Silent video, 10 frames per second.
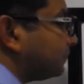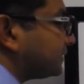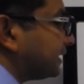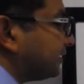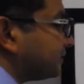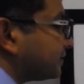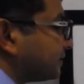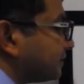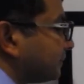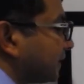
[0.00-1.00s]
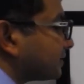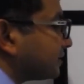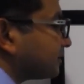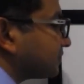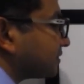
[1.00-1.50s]
sentences in the past
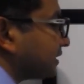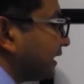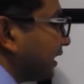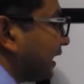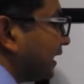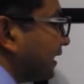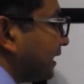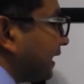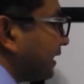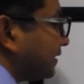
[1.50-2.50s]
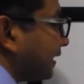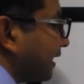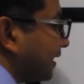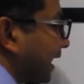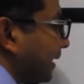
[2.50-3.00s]
tense, such as like, I ate
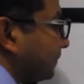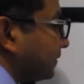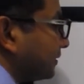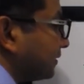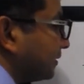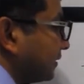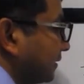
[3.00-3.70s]
an apple.